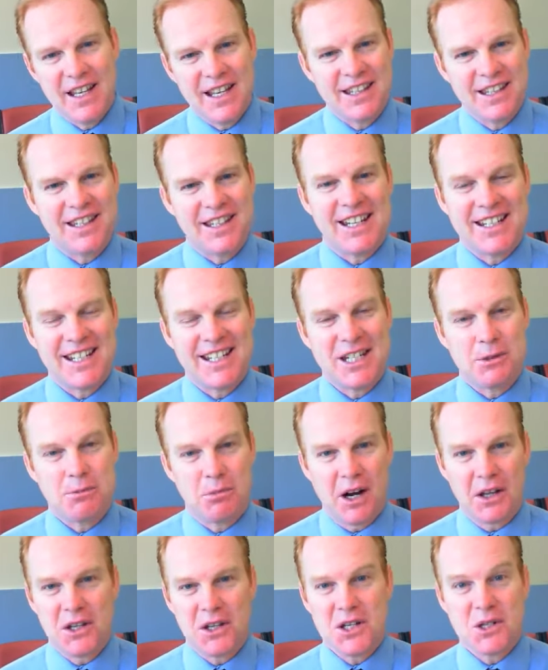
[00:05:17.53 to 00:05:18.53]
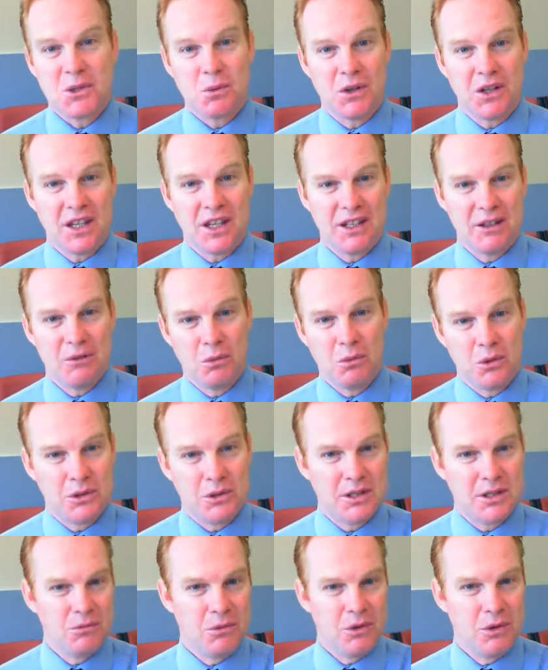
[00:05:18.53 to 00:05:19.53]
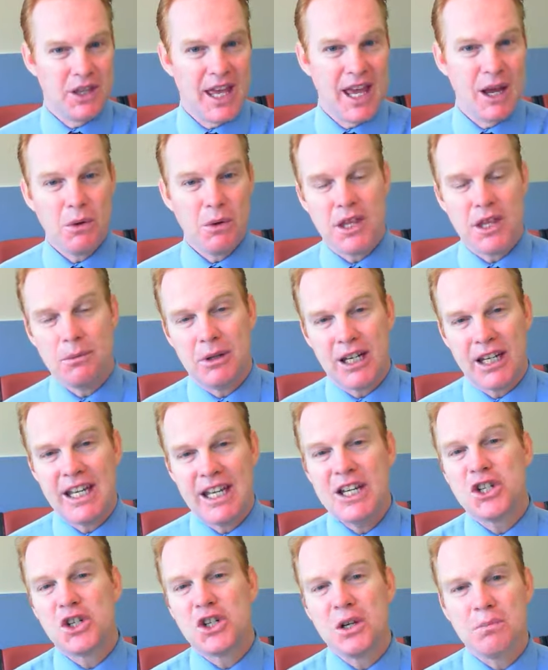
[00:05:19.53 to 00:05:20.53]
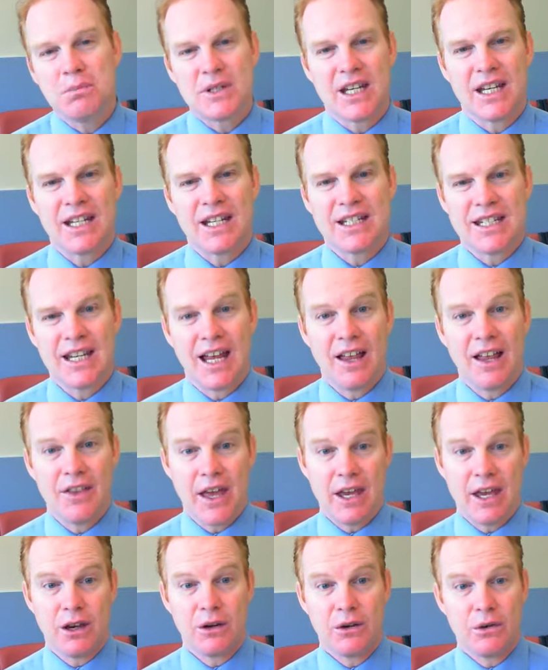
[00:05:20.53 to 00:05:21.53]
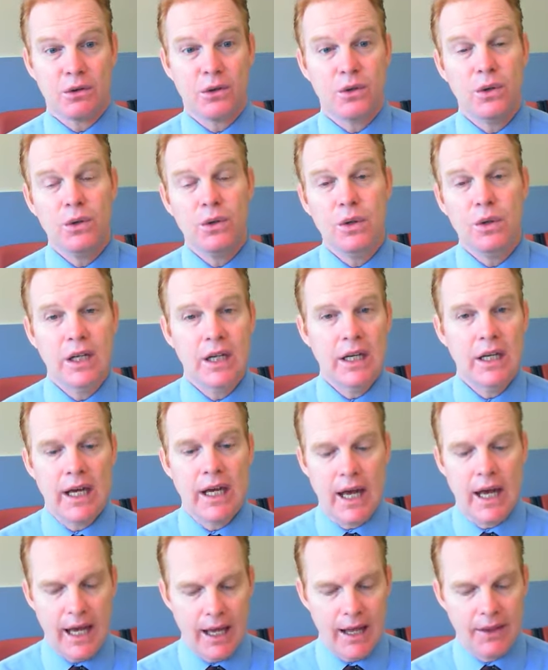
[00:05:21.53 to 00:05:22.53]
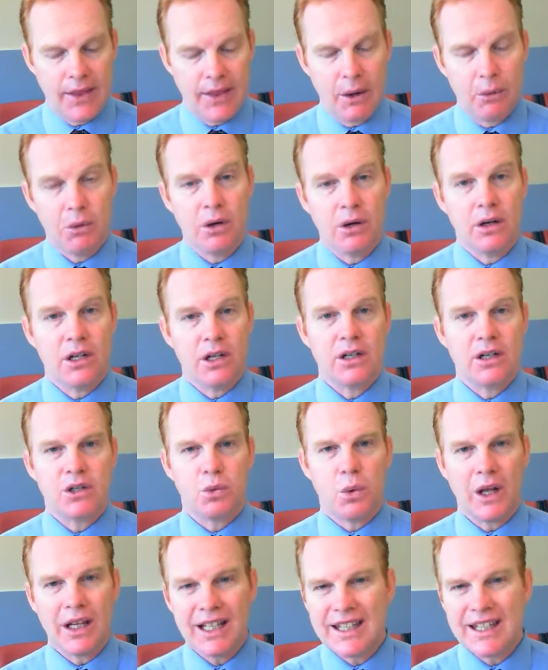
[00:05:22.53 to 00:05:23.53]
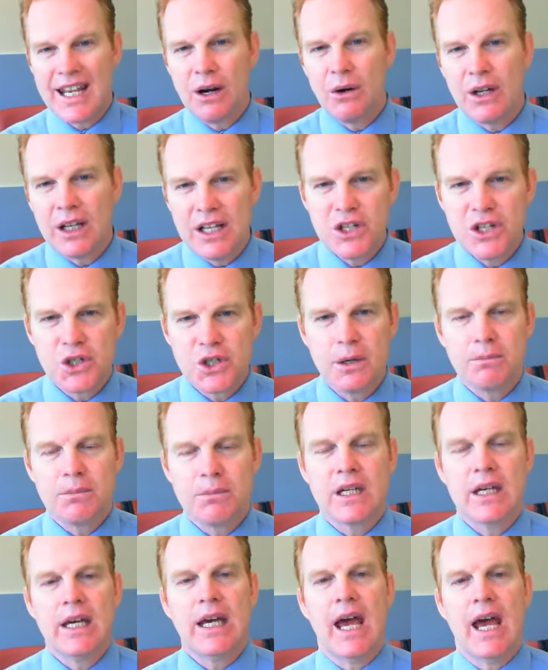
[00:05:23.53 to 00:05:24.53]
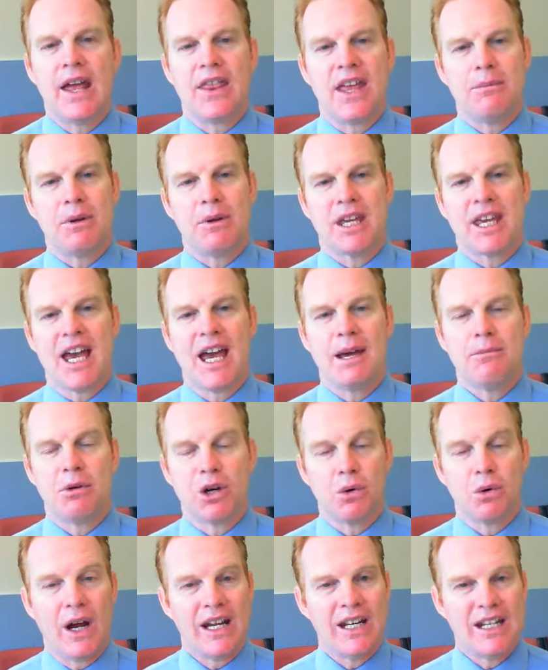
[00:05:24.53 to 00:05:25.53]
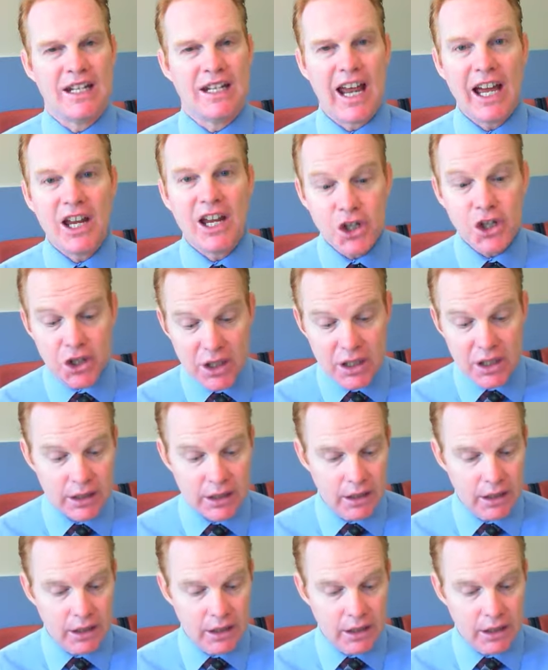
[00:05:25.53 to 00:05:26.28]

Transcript: that his brothers were there with him in Egypt, and they grew. They were dwelling there in Egypt, and they became a great nation.